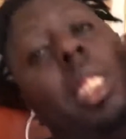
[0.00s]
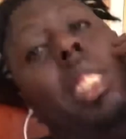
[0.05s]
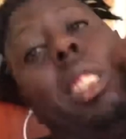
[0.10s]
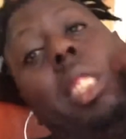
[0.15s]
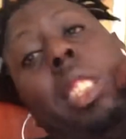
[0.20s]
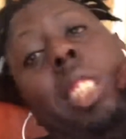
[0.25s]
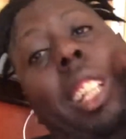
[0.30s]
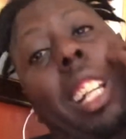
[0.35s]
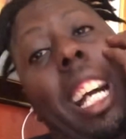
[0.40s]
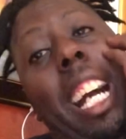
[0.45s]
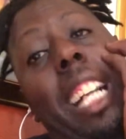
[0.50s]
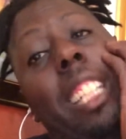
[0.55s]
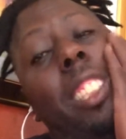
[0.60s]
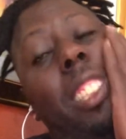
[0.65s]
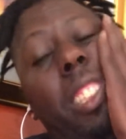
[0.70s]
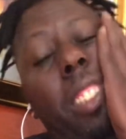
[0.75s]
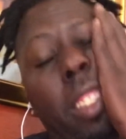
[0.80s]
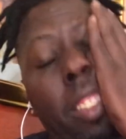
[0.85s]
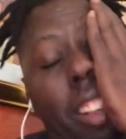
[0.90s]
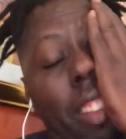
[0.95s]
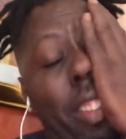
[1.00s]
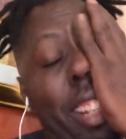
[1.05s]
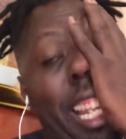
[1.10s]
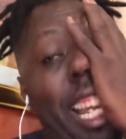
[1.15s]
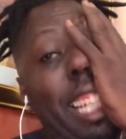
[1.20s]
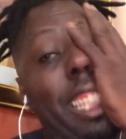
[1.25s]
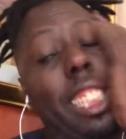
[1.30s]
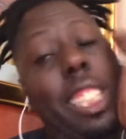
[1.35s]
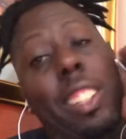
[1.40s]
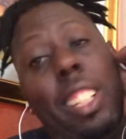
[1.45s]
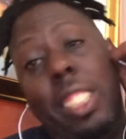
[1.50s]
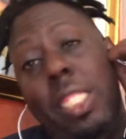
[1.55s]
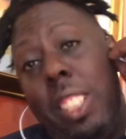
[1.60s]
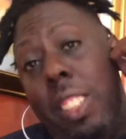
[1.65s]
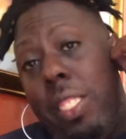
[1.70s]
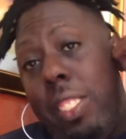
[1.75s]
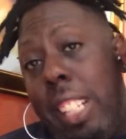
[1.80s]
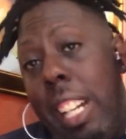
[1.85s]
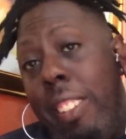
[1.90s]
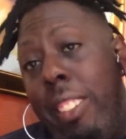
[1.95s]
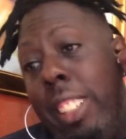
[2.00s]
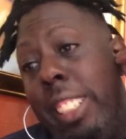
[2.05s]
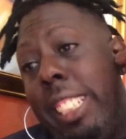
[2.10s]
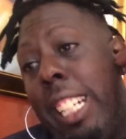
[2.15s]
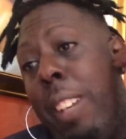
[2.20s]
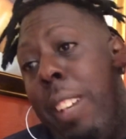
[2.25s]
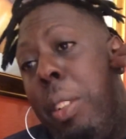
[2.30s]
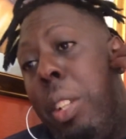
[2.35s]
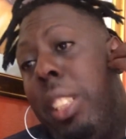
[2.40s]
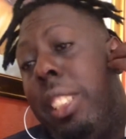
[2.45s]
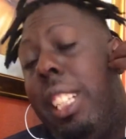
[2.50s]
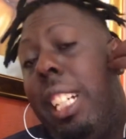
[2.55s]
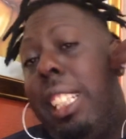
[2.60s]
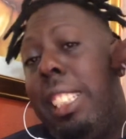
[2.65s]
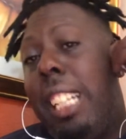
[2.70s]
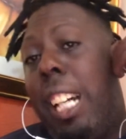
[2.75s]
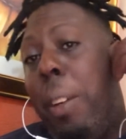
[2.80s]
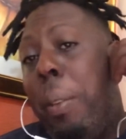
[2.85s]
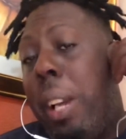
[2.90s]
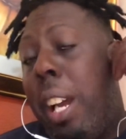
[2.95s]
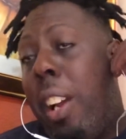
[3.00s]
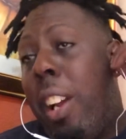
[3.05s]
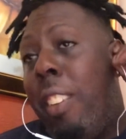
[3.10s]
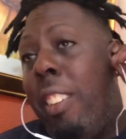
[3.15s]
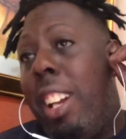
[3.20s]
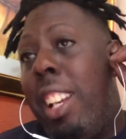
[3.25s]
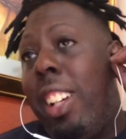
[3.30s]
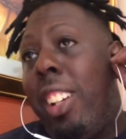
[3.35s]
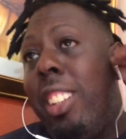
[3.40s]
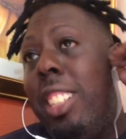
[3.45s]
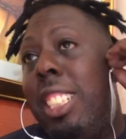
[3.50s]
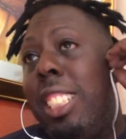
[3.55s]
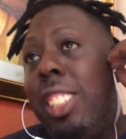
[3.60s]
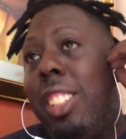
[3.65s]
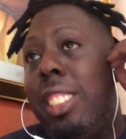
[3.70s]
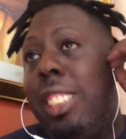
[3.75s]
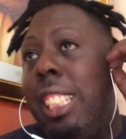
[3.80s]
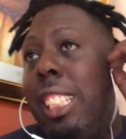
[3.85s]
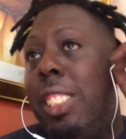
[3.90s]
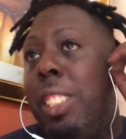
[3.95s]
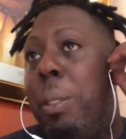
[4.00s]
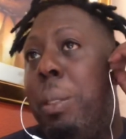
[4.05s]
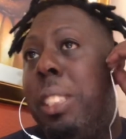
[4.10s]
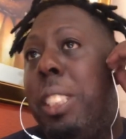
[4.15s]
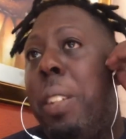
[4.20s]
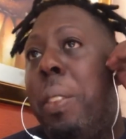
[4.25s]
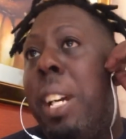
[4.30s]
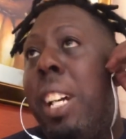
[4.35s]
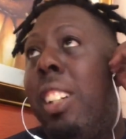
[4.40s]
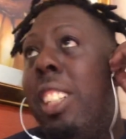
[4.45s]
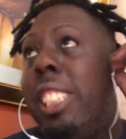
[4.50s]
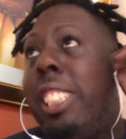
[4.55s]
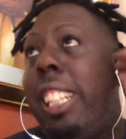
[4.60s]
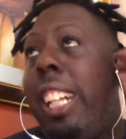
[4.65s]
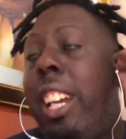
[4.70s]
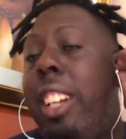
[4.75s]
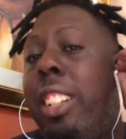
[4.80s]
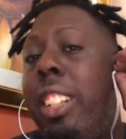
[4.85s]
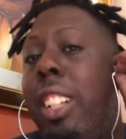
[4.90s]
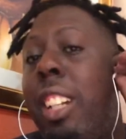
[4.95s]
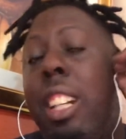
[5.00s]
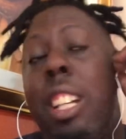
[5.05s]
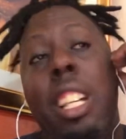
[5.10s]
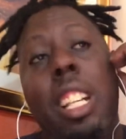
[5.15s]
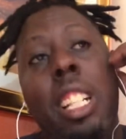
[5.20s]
So, guys, remember to like, share, and subscribe to each other. We just say, so we have a little discussion, so we say we have a share to you.